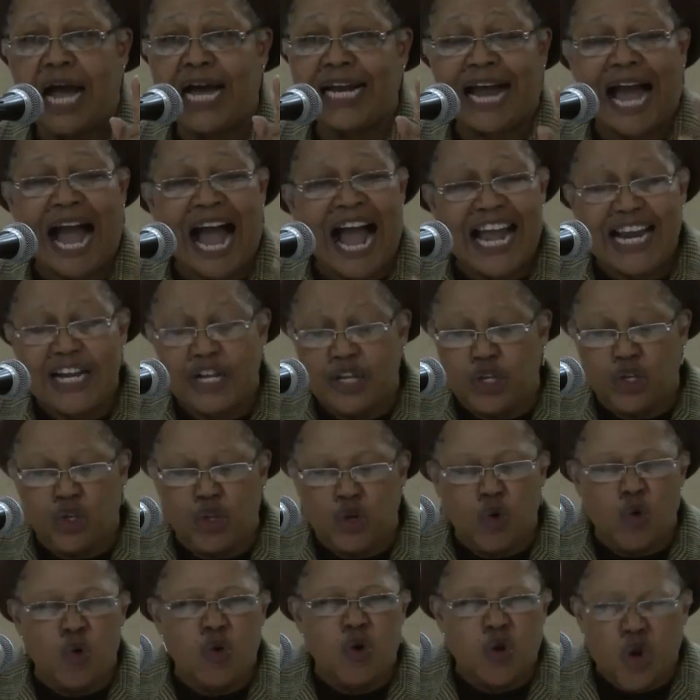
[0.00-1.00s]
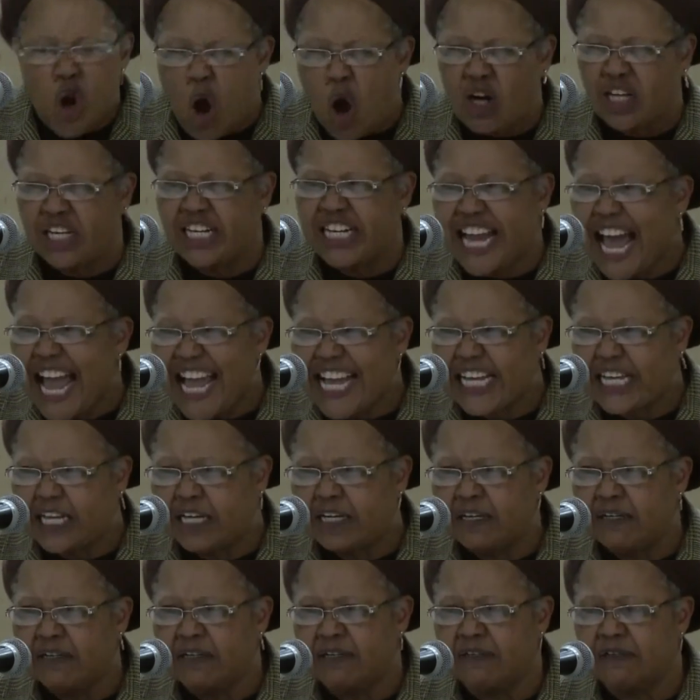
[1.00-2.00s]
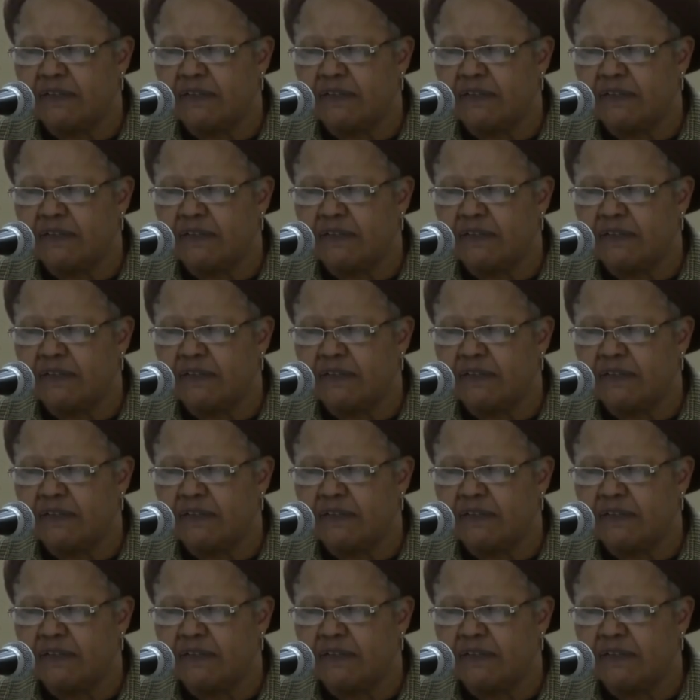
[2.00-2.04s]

And I do not like,